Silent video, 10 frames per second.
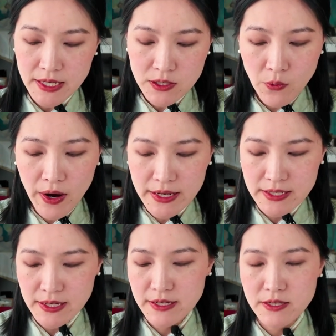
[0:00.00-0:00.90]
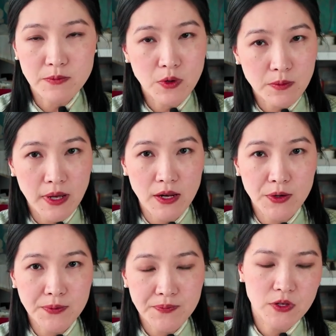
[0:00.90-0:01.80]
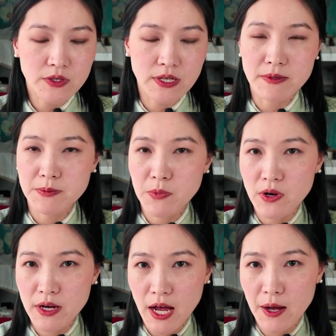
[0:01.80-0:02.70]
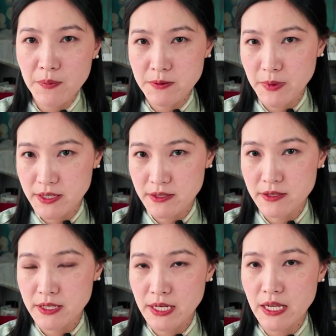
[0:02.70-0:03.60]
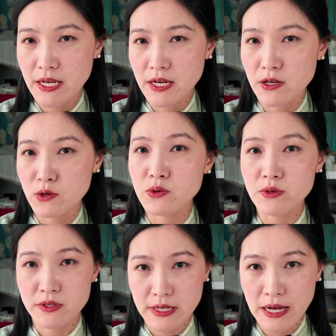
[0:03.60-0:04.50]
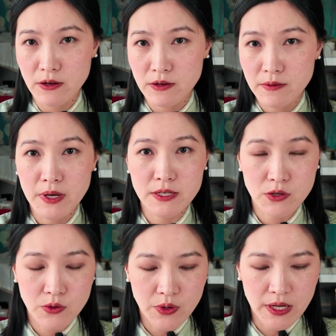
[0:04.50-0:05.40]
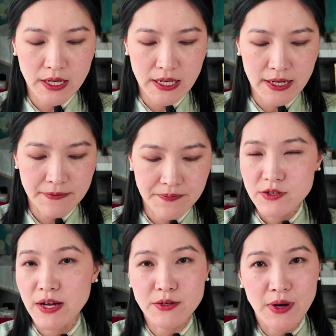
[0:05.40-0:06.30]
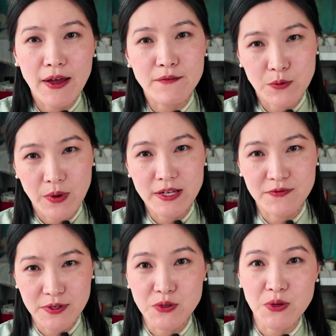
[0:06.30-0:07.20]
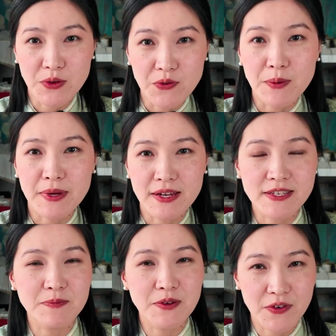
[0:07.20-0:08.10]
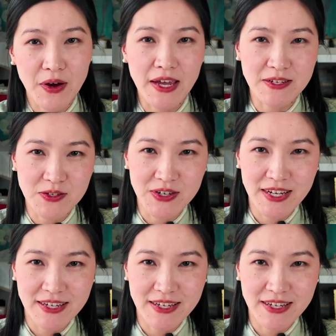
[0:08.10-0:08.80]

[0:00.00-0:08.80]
Taste-wise, it's more mellow. Using smaller cups makes the tea liquor cools down much quickly, so I don't have to wait for 2 or 3 minutes before I enjoy